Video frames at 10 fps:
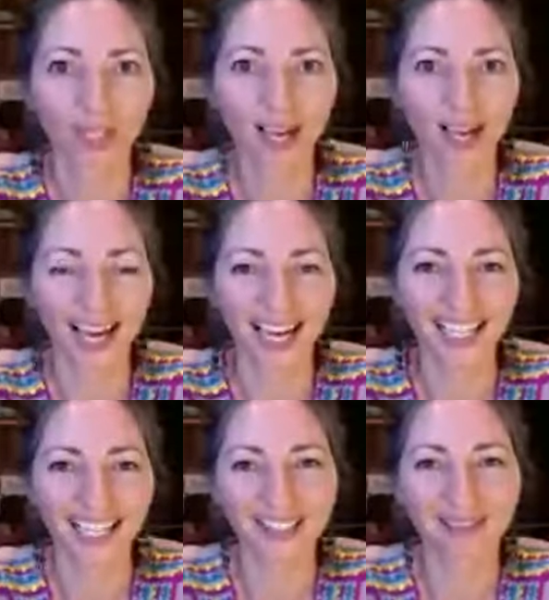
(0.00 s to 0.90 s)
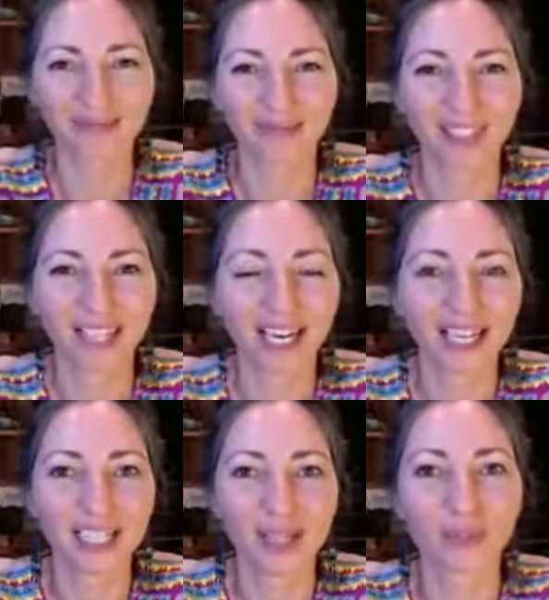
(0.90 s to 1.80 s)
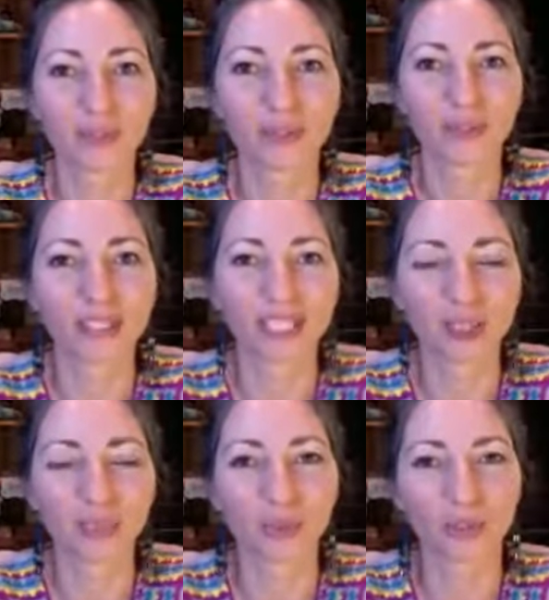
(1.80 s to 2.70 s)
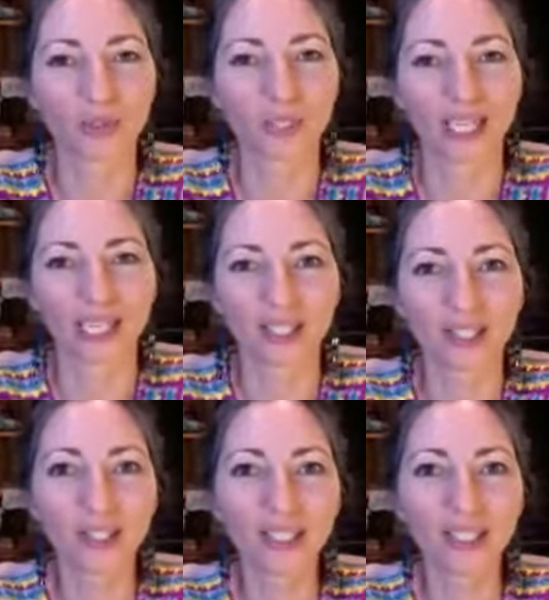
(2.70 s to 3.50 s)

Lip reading: Hi, I am Francine Bonjour-Carter.